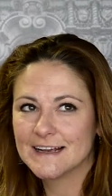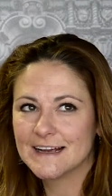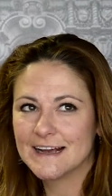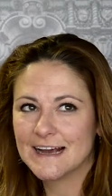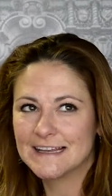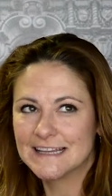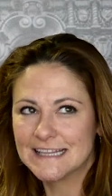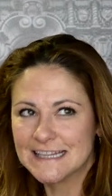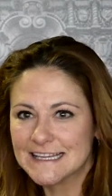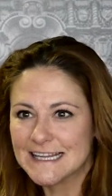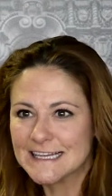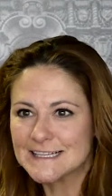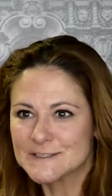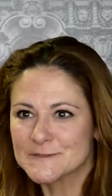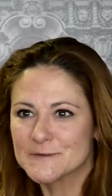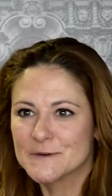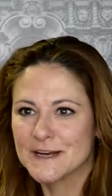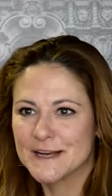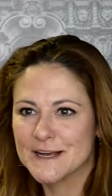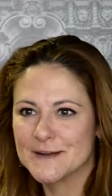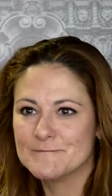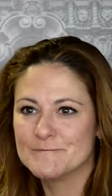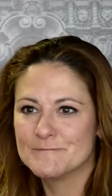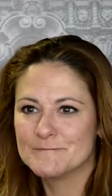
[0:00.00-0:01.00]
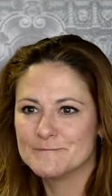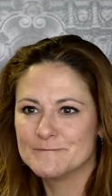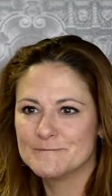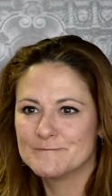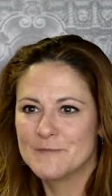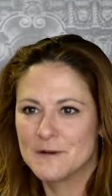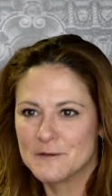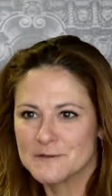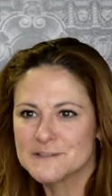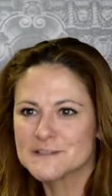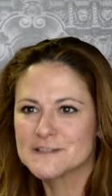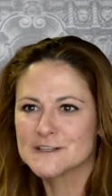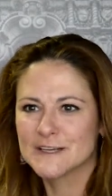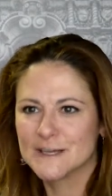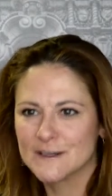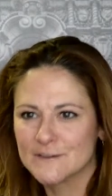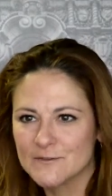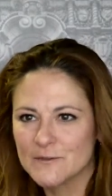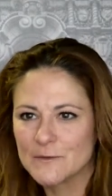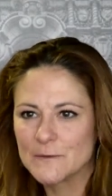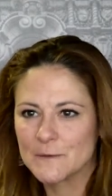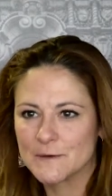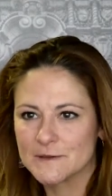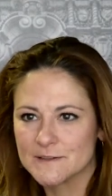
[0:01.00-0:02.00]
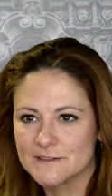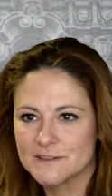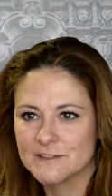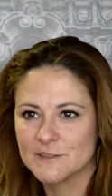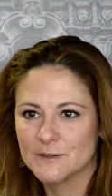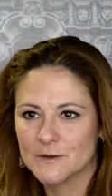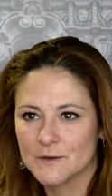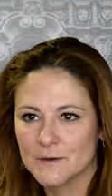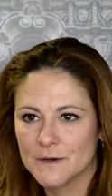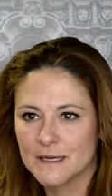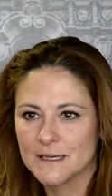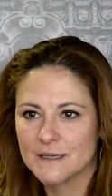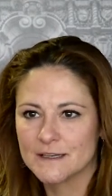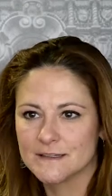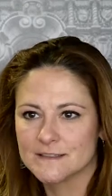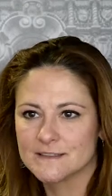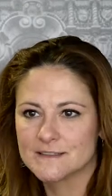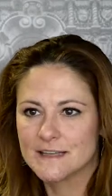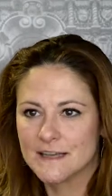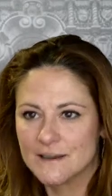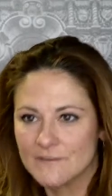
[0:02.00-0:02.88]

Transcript: I think that's what I'm most looking forward to is